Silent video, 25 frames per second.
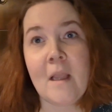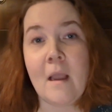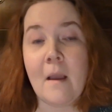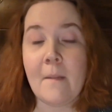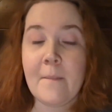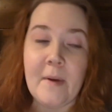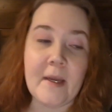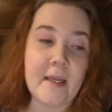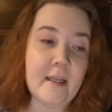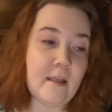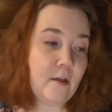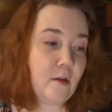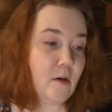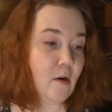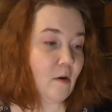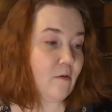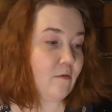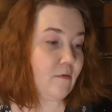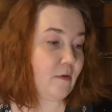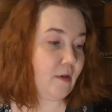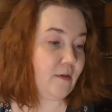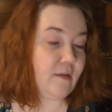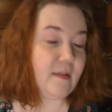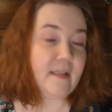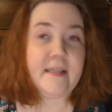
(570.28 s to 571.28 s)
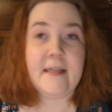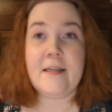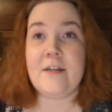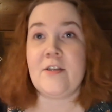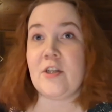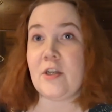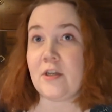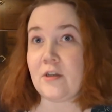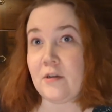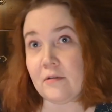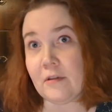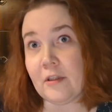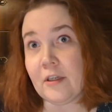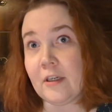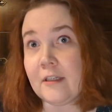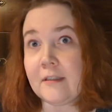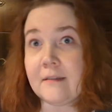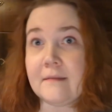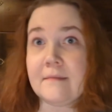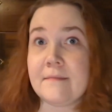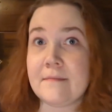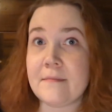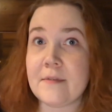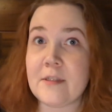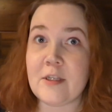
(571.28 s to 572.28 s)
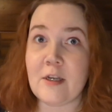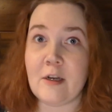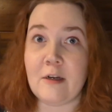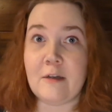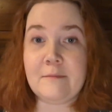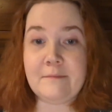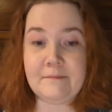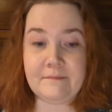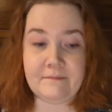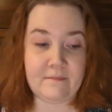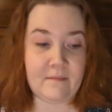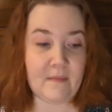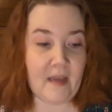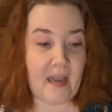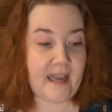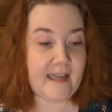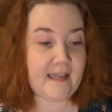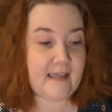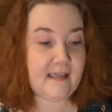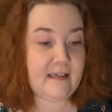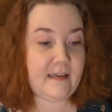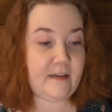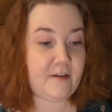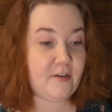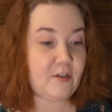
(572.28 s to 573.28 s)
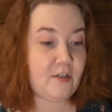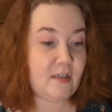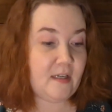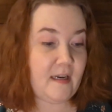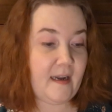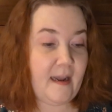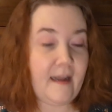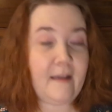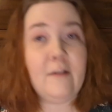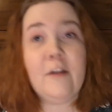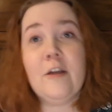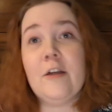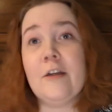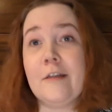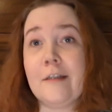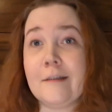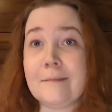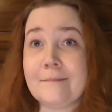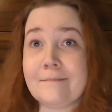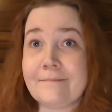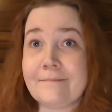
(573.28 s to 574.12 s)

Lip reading: But you know, you stitch and you learn. So I stitched and I learned.